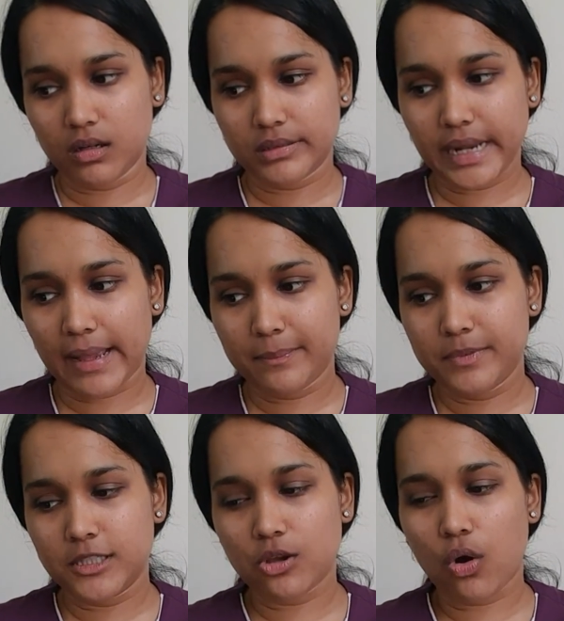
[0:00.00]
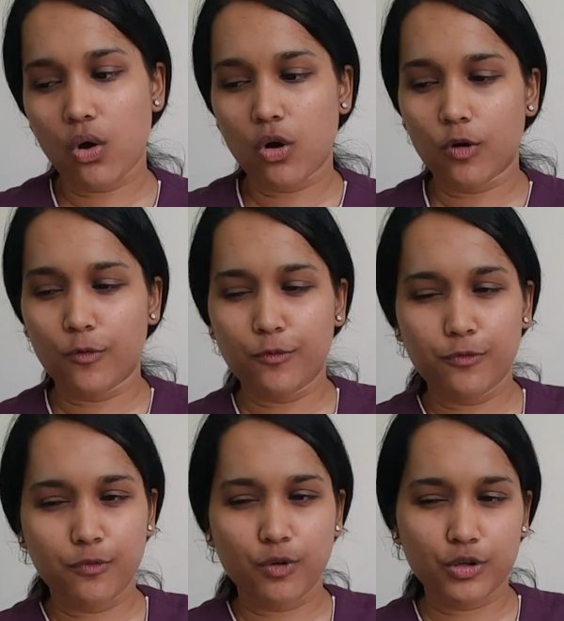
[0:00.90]
types
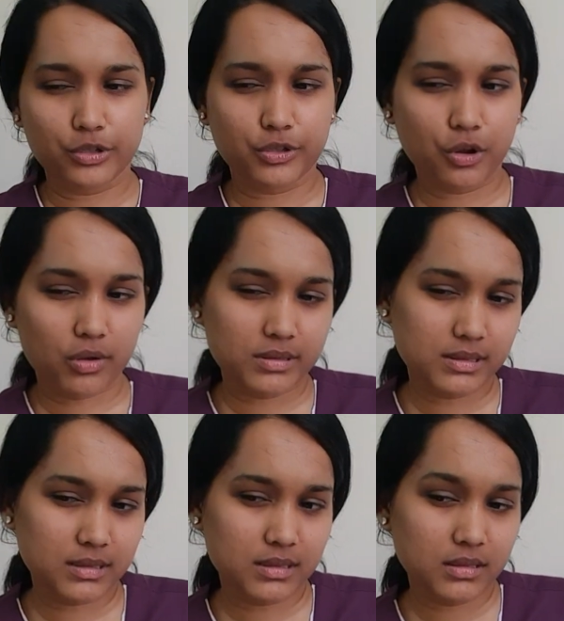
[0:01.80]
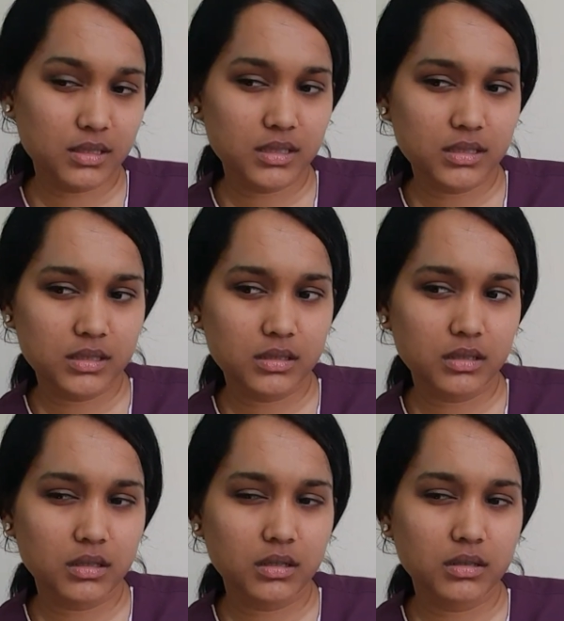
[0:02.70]
of toxic,
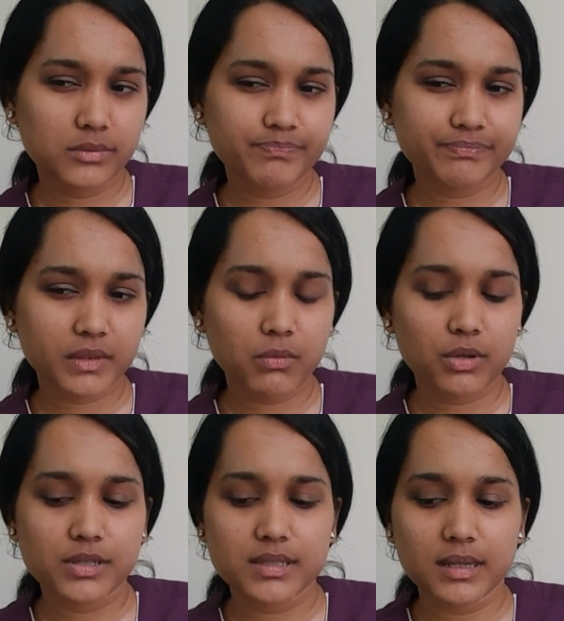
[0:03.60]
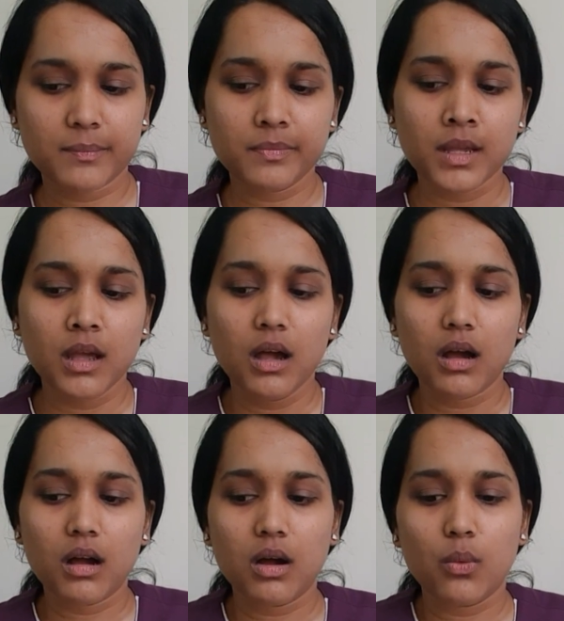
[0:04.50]
what do you say,
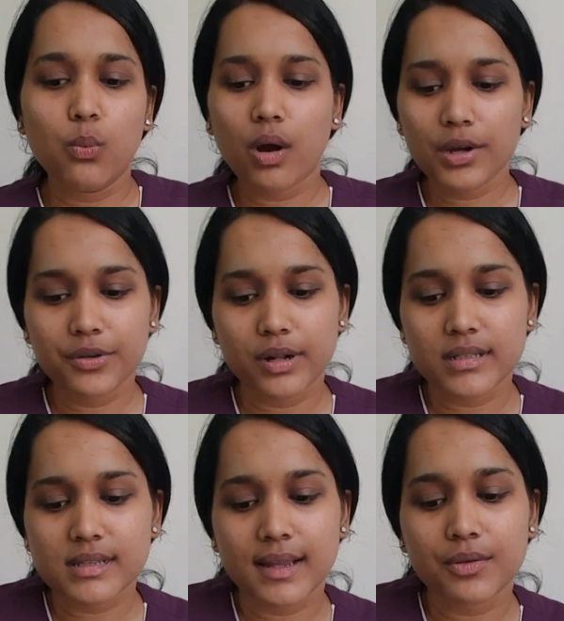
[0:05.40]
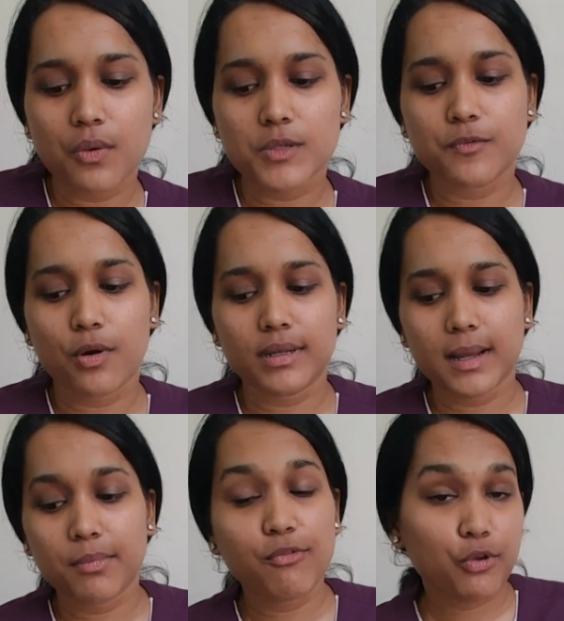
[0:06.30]
what drugs can cause what
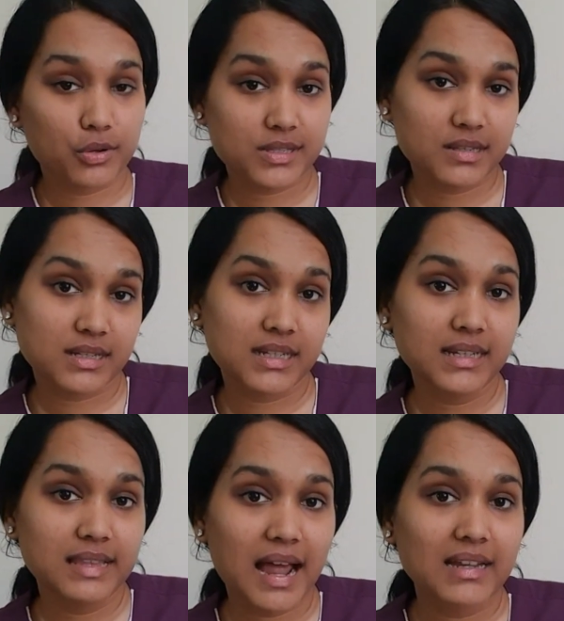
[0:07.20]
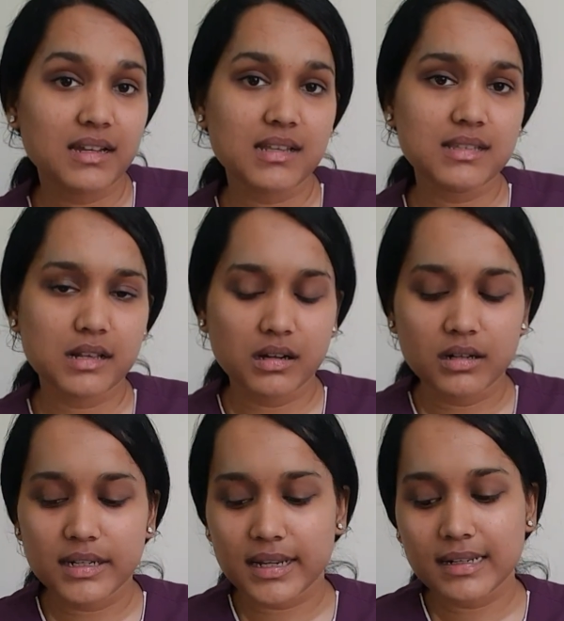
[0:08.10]
type of toxicity, that is
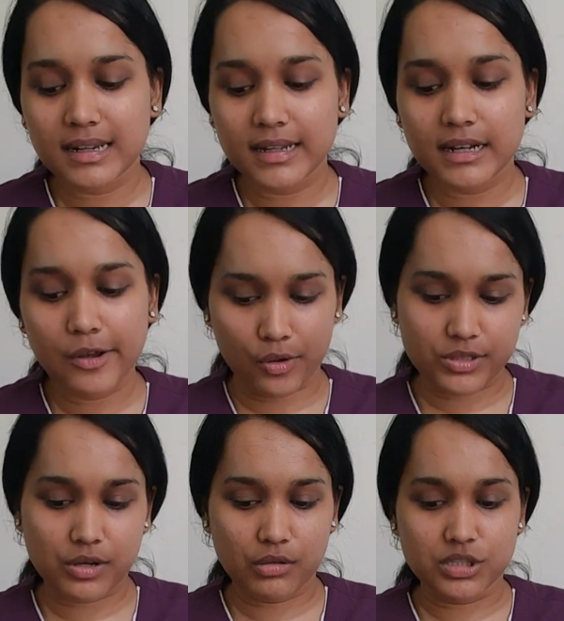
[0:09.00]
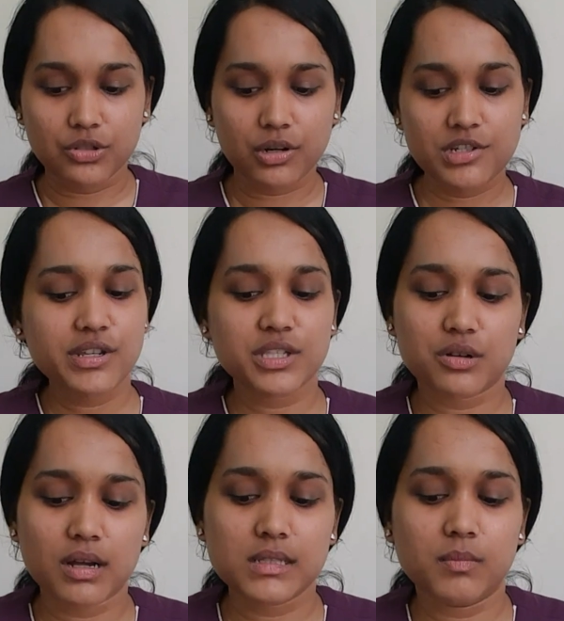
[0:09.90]
learned in clinical toxicology. Not just
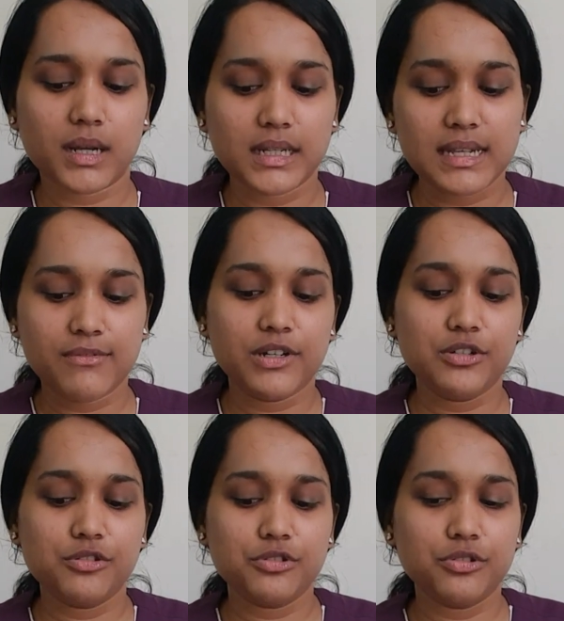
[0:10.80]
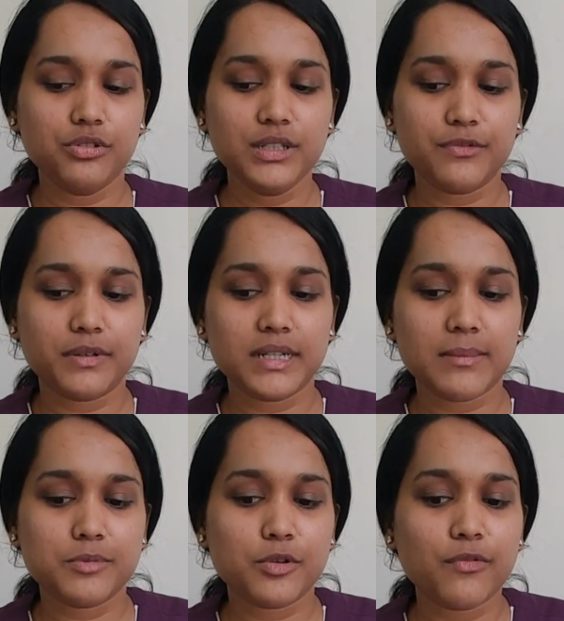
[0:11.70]
drugs, but even due to, you know, different
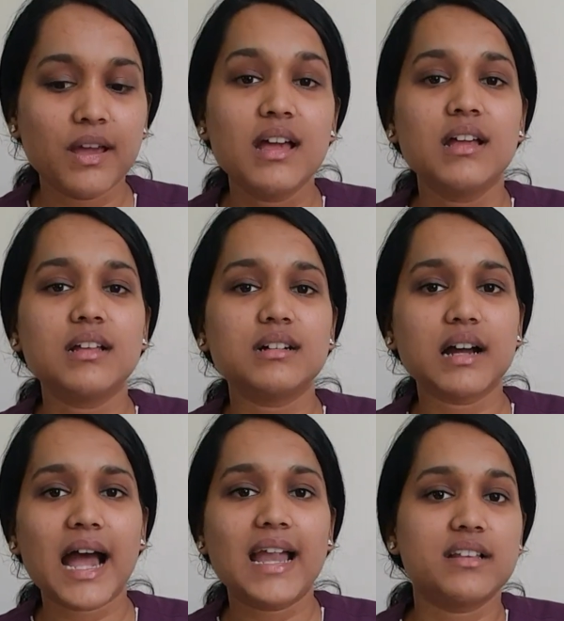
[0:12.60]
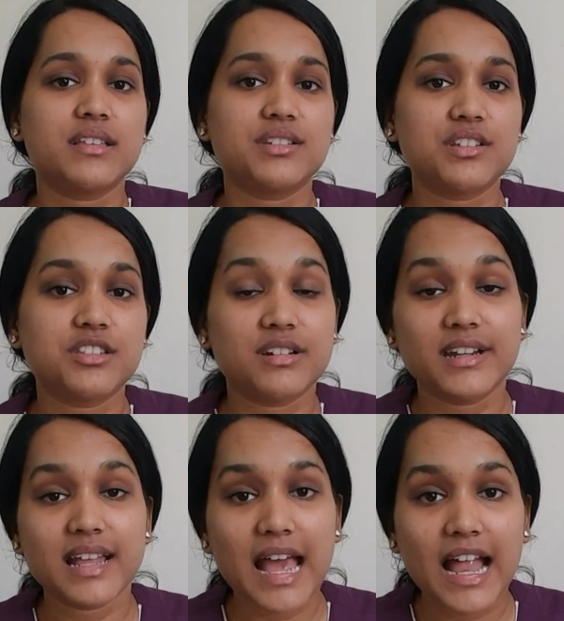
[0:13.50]
types of ants, such as
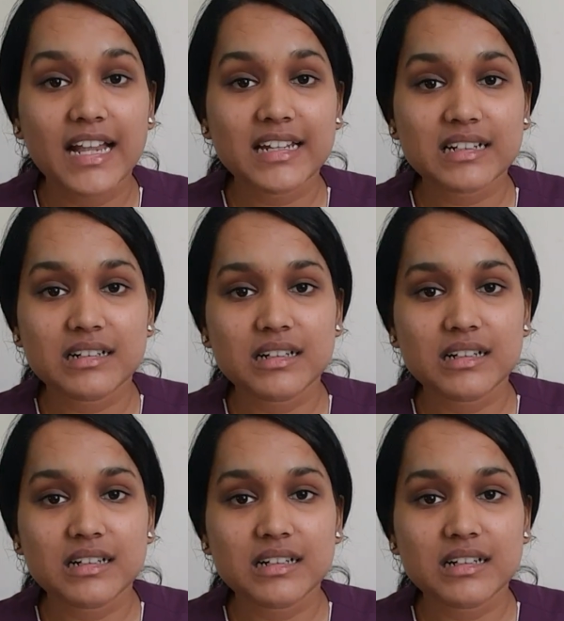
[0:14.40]
red ant.